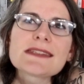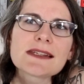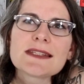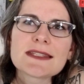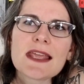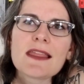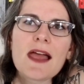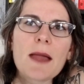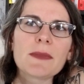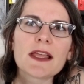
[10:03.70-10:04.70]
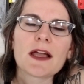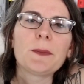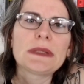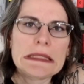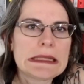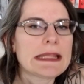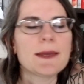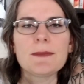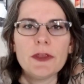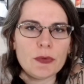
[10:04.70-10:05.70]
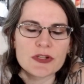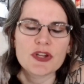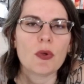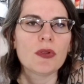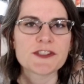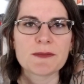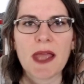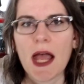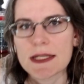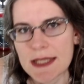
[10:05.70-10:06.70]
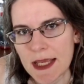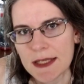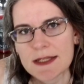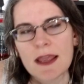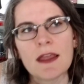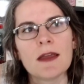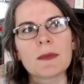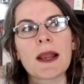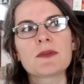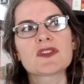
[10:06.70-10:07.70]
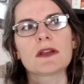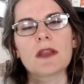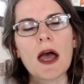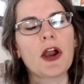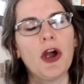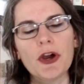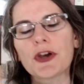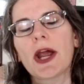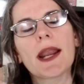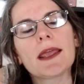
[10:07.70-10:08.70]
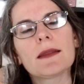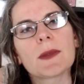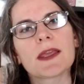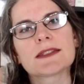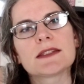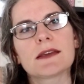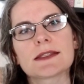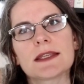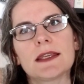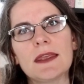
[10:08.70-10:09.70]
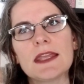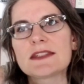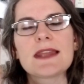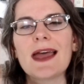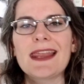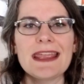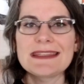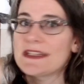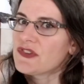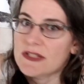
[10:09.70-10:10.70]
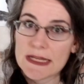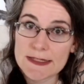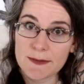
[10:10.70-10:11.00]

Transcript: not to say that I'm like completely immune to wholesome content, but I'm just a lot harder on it because it's not as interesting to